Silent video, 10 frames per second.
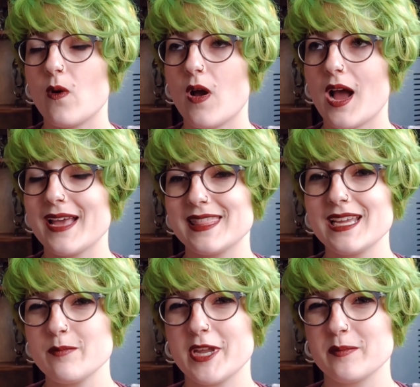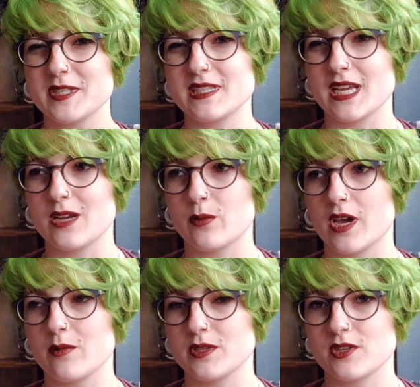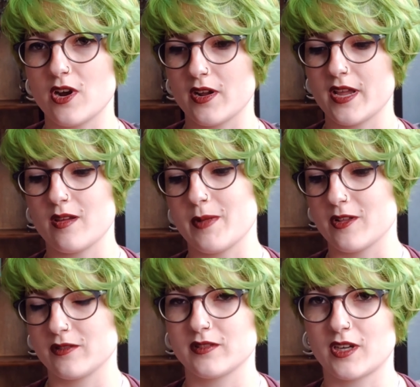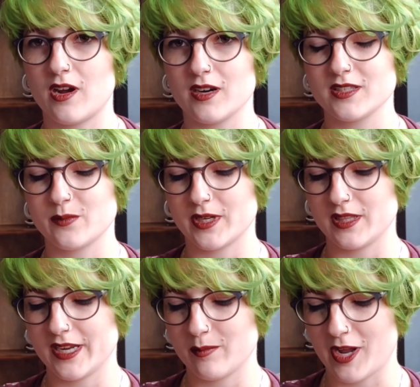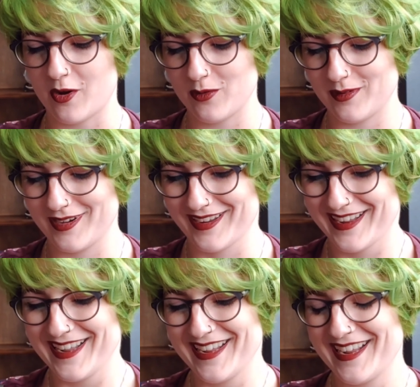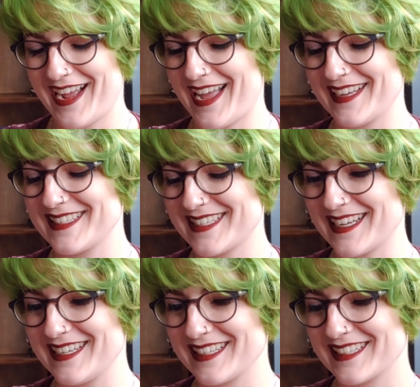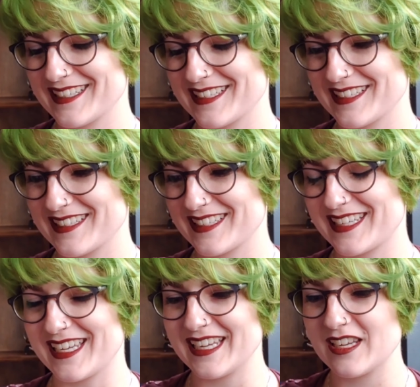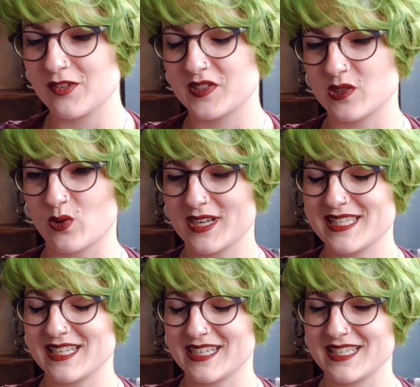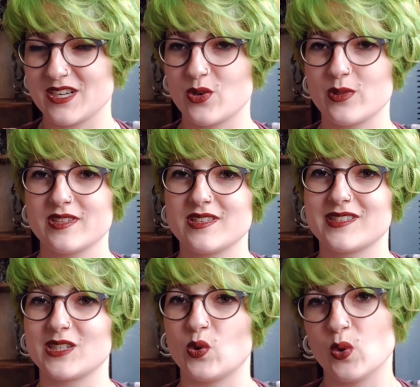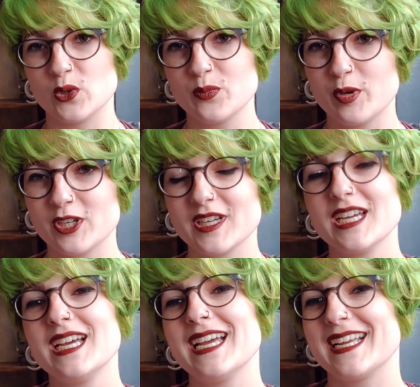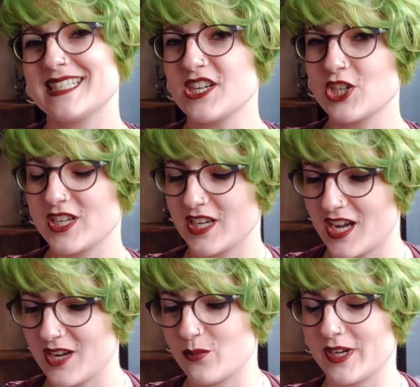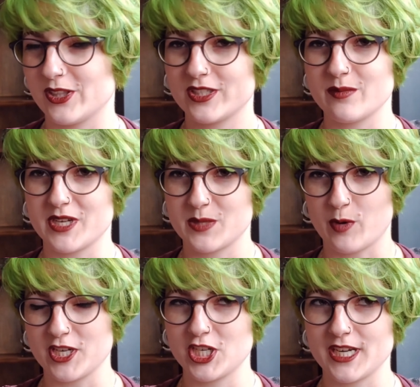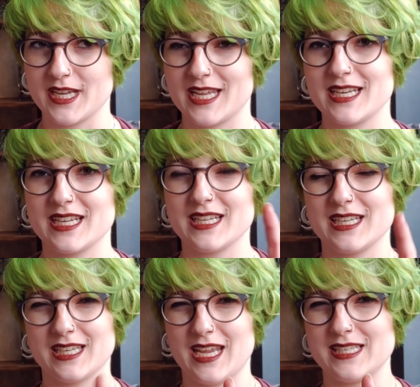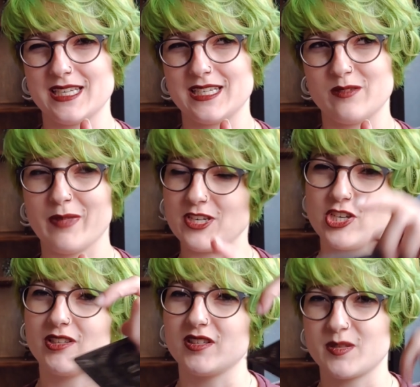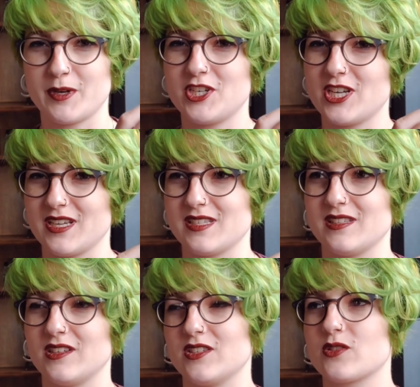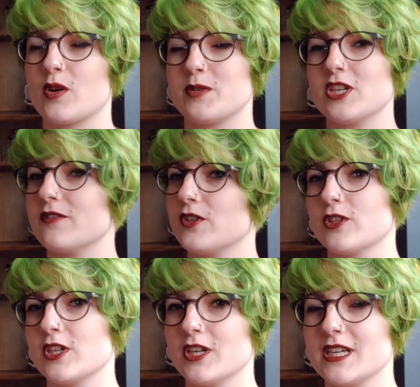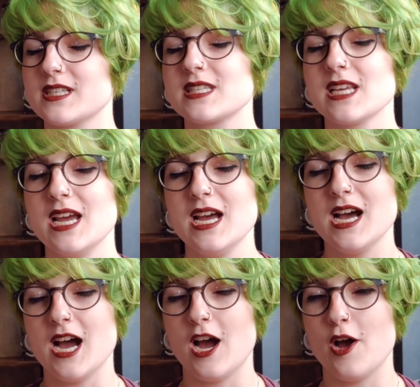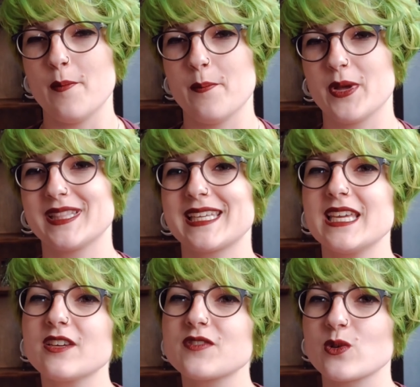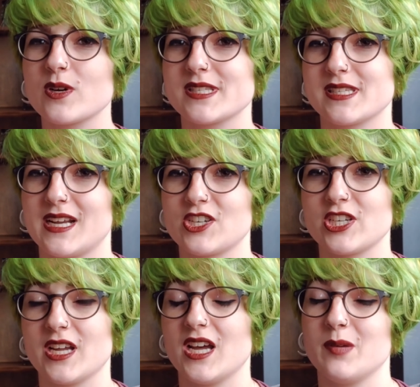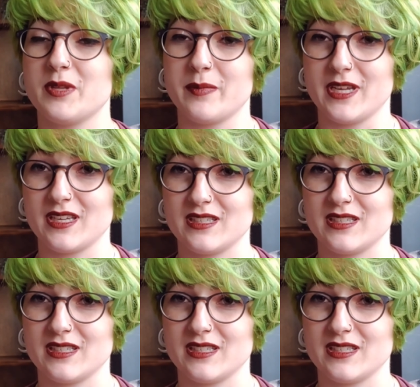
I think I made a mistake when I was talking about the cards when I laid them out. I said King of Swords and I said, oh, this is an old book. It's actually not. When I looked at my spreadsheet again, in case I didn't mention it, the spreadsheet is in the description if you're curious. But the King of Swords is actually a hubby pick.